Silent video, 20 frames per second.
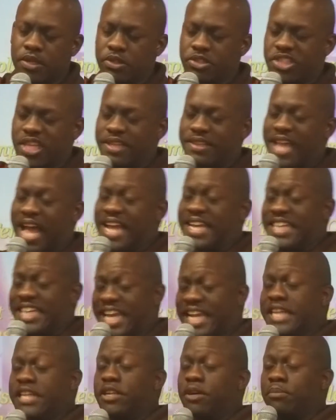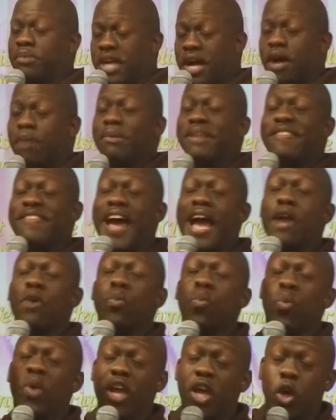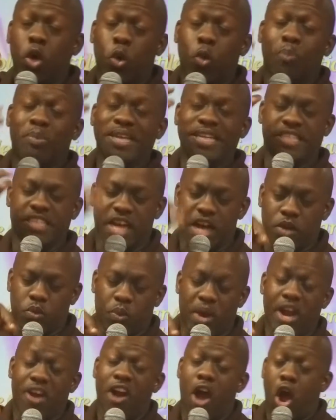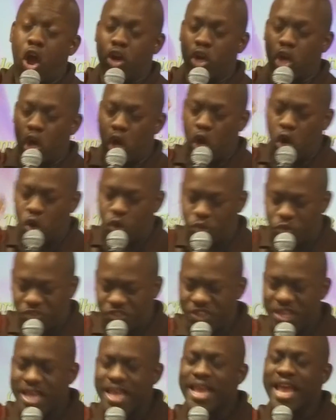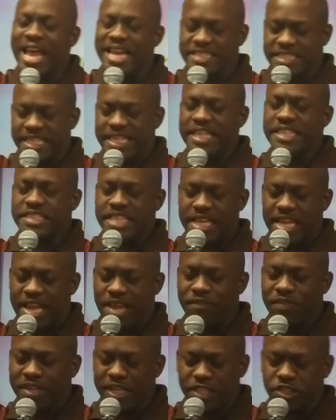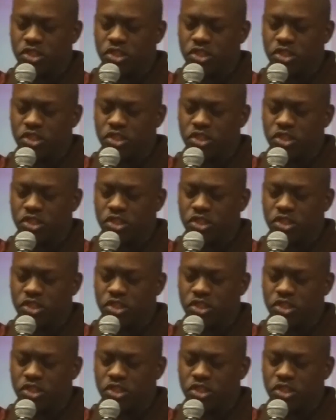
You said, Thy kingdom come and thy will be done, where on earth as it is in heaven.